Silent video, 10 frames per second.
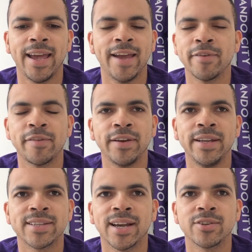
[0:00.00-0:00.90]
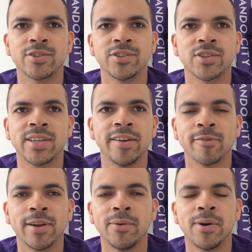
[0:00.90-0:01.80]
everything he touched, it just
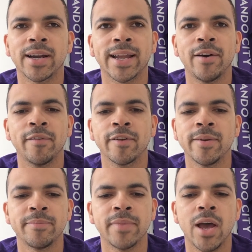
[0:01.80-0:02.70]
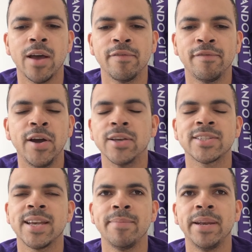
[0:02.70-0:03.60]
didn't really work out for him.
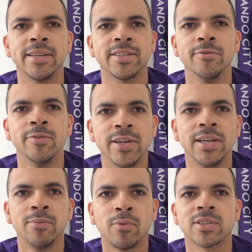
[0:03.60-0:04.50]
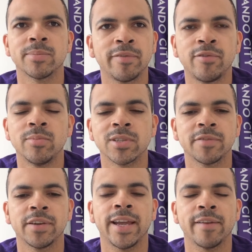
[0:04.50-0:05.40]
First 10 minutes, it really was a performance
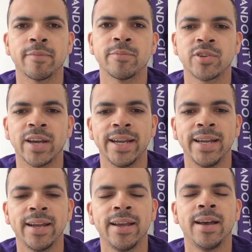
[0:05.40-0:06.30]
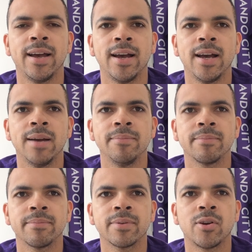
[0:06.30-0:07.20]
to forget from Shea.
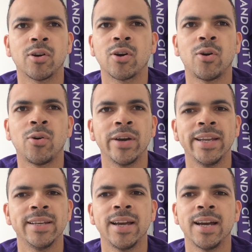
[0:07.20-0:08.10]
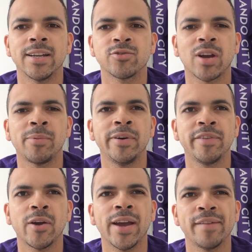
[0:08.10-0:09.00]
Got caught in trouble
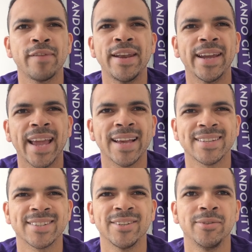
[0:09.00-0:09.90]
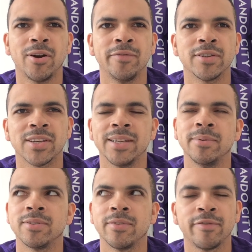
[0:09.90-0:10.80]
with Johan Venegas, who obviously
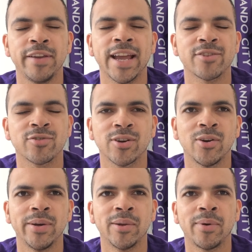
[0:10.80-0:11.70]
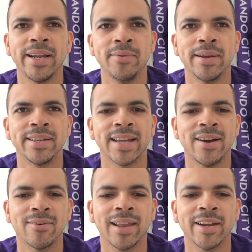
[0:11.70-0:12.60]
was theatrical in the way he went
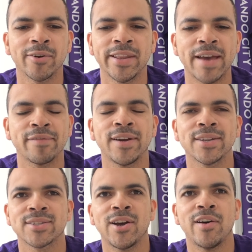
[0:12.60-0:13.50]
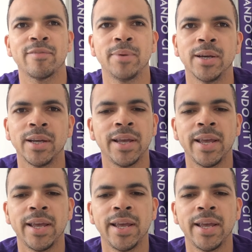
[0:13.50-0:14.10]
down later on in that first half, but